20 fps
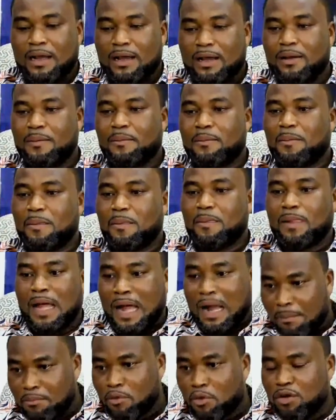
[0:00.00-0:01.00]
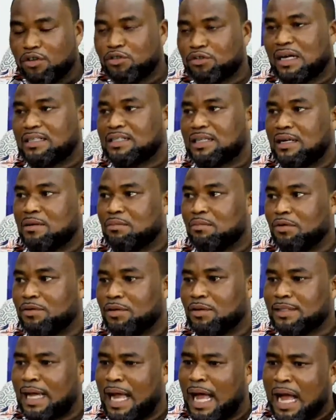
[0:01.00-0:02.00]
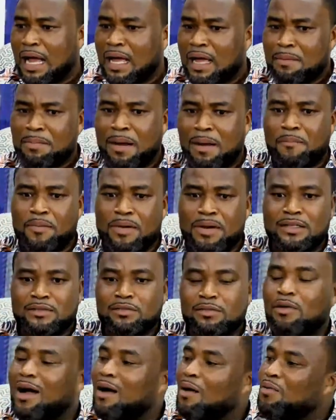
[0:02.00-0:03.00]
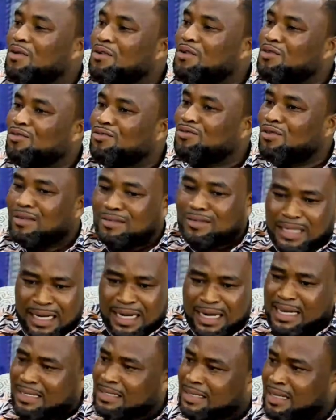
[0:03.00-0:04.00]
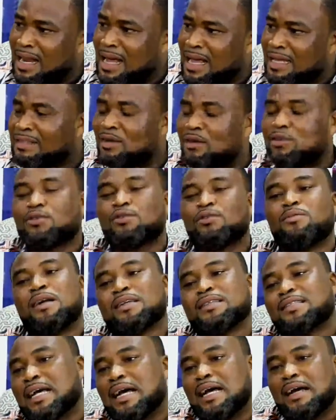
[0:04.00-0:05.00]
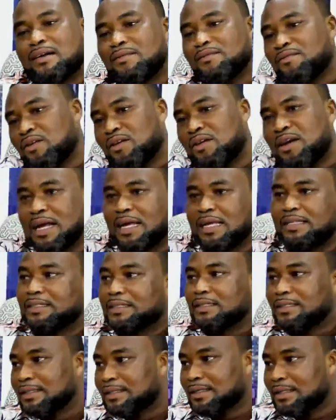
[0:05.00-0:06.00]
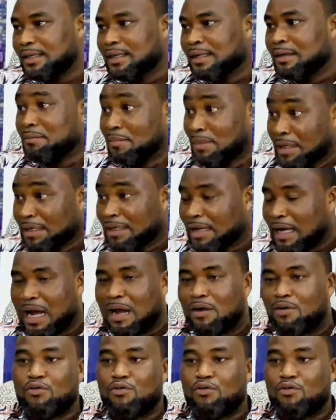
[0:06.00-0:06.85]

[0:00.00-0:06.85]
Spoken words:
Yeah, I'm going to Ashale Botwe. He said, ah, but Prince, what would you do? Charlie, it's late. Also, Masa, forget me.